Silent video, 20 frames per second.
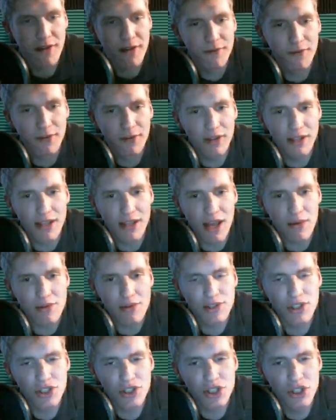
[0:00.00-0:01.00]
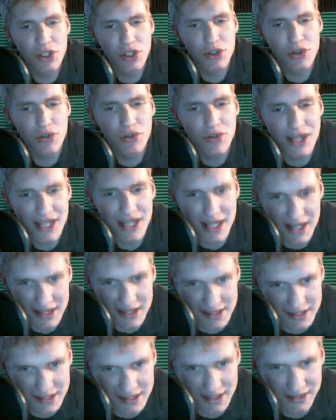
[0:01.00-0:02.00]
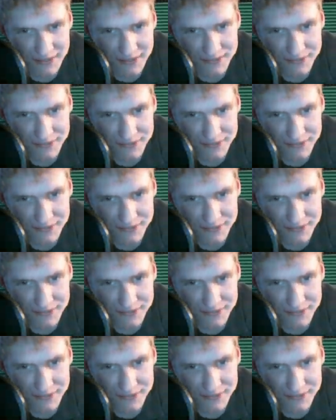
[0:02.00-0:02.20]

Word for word: feel like that was too easy.